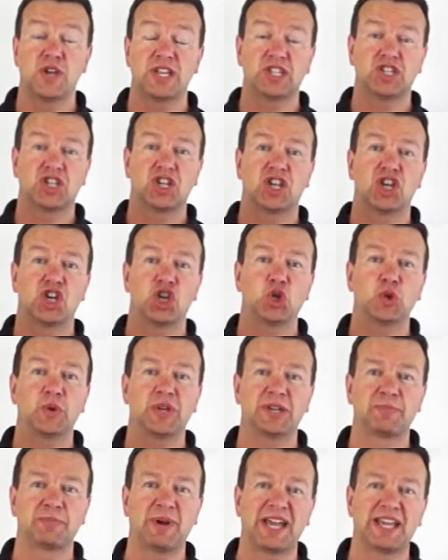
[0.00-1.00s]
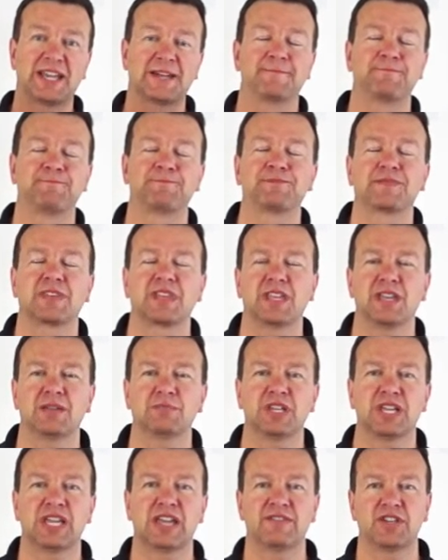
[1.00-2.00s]
inch canoe airbag
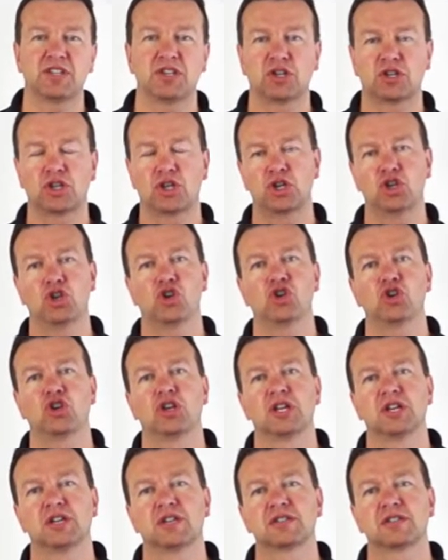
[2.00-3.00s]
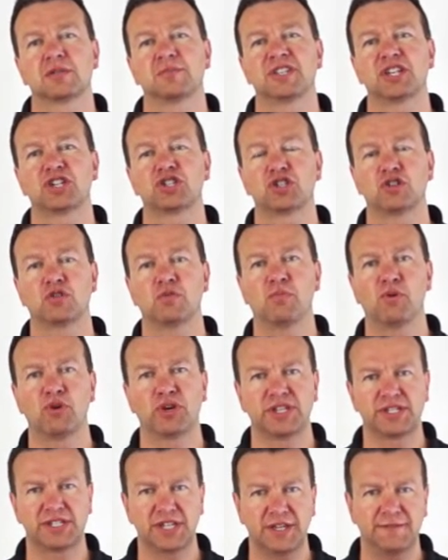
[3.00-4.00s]
aimed at giving your canoe some additional
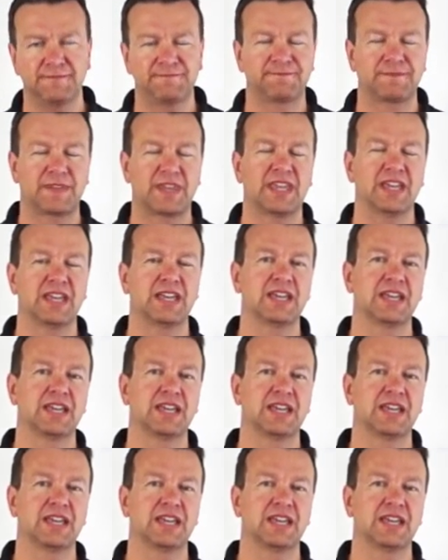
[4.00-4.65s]
buoyancy uh,